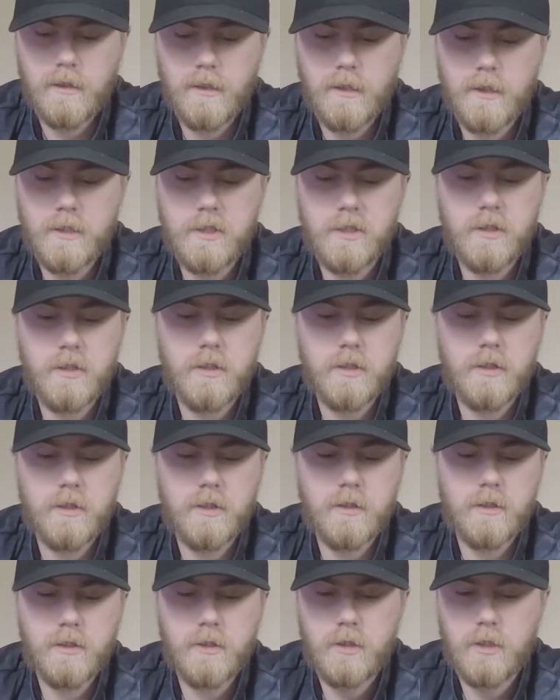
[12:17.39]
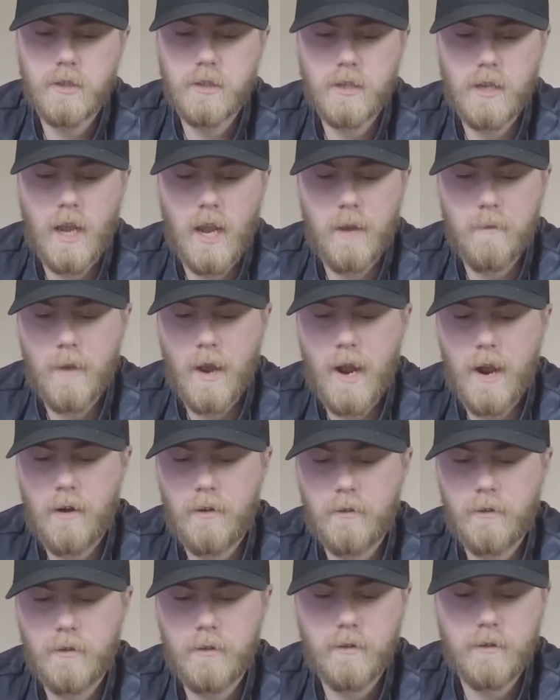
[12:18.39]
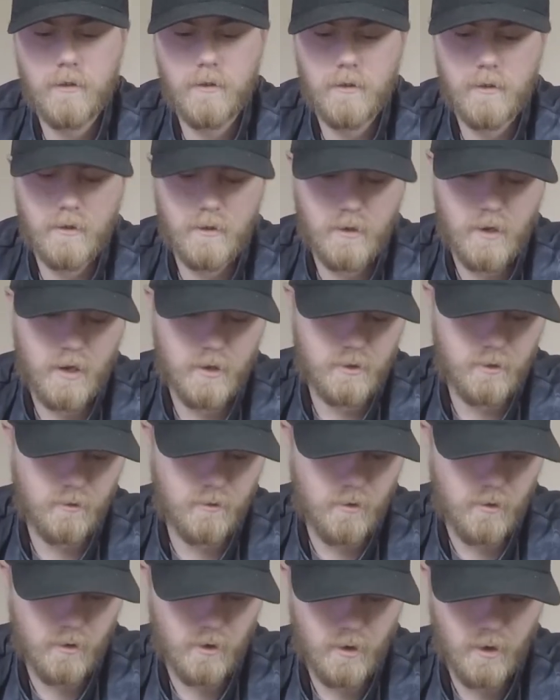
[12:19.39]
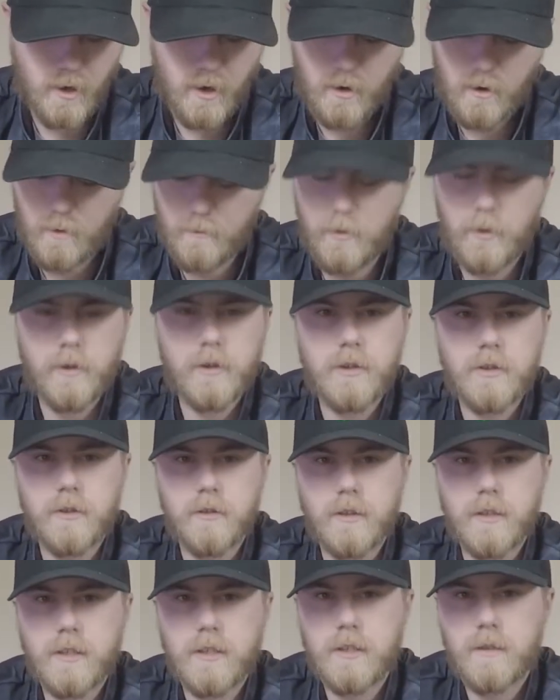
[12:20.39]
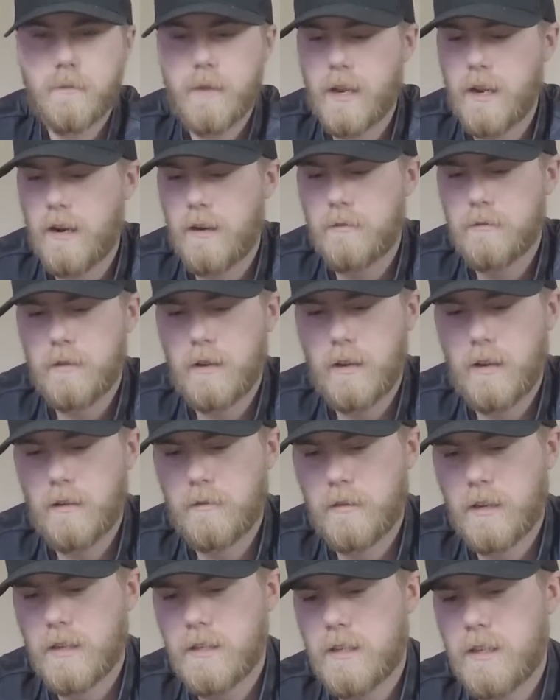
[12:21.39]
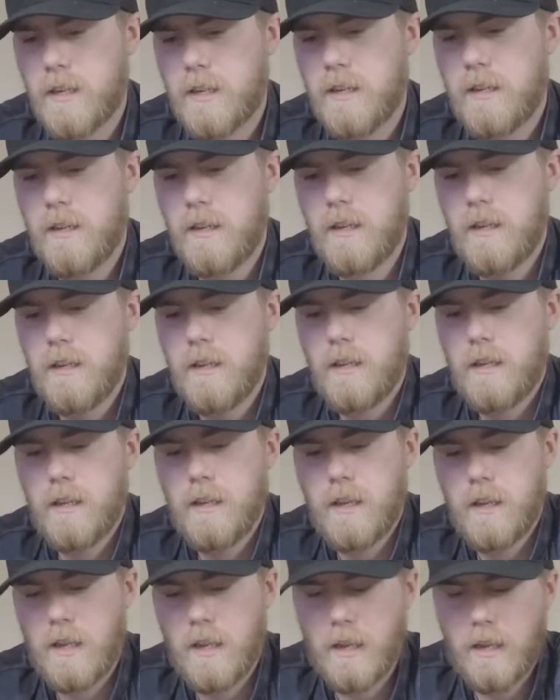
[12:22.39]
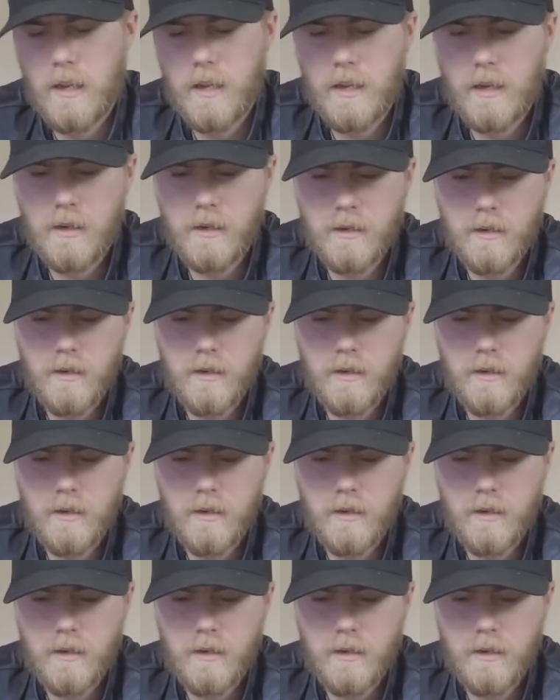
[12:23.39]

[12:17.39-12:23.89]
this just came out not too long ago. I'm pretty sure this is the bait I seen, and